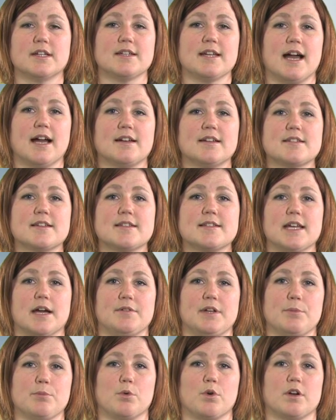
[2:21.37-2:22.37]
can act as a
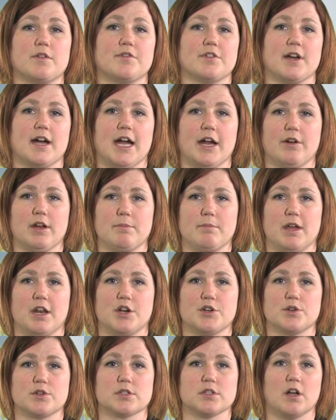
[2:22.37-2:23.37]
sounding board for the hiring
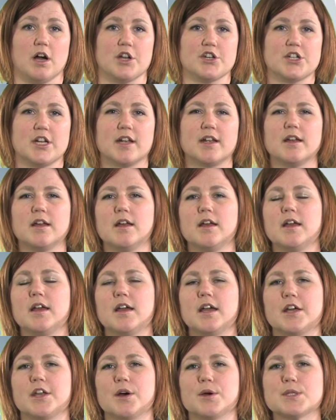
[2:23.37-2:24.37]
manager's logic
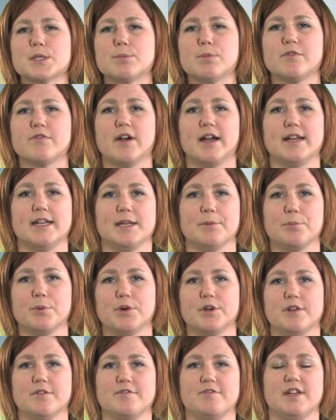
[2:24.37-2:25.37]
and also provide
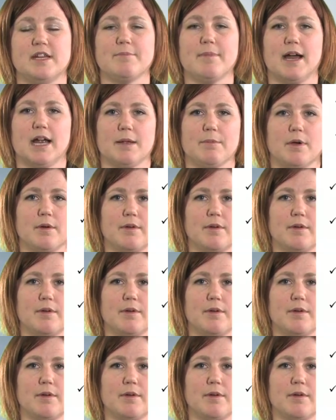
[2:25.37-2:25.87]
input and feedback